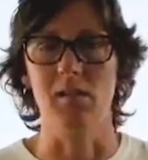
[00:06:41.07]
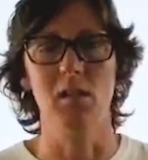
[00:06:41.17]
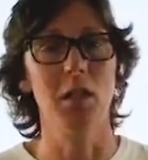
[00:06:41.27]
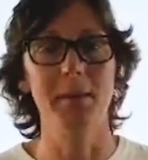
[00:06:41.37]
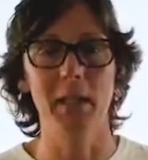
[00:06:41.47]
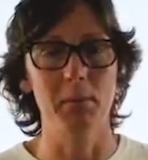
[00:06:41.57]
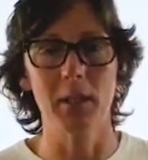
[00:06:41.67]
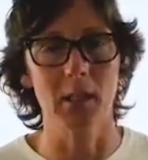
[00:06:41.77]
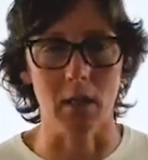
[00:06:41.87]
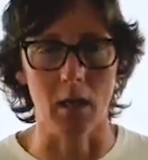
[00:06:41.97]
So he'll make $1
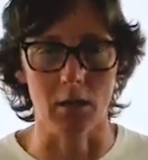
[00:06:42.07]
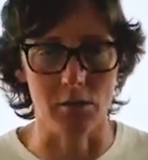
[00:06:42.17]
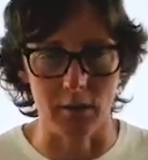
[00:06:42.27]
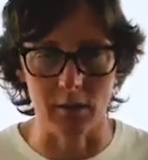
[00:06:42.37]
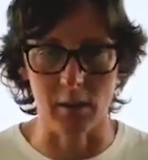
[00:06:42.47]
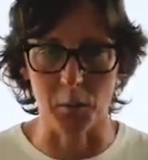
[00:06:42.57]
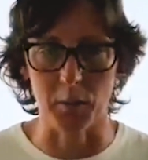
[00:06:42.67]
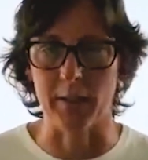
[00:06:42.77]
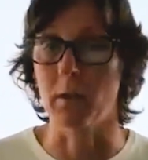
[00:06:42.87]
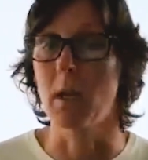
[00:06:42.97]
million on the bill or
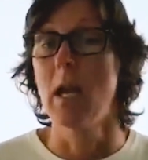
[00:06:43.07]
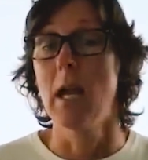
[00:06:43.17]
whatever.